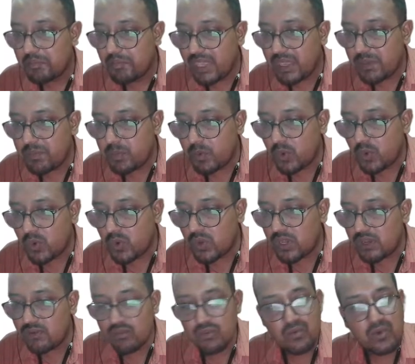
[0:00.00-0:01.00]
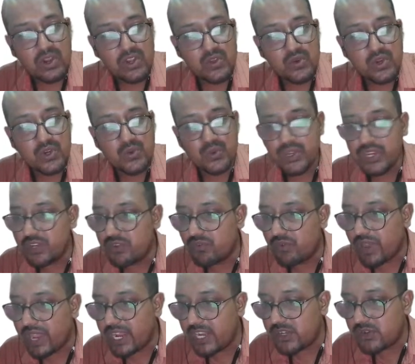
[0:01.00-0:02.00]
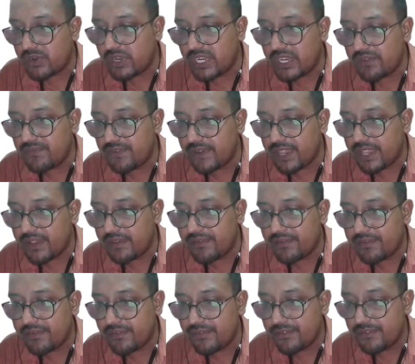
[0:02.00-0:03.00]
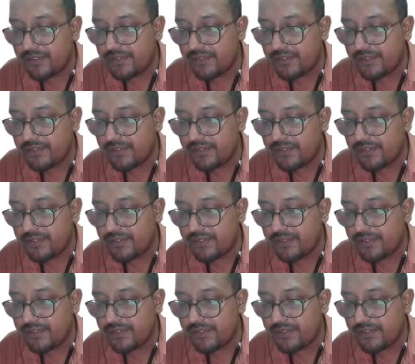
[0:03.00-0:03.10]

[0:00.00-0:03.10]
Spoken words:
Maypurul, what you are doing? Why 25?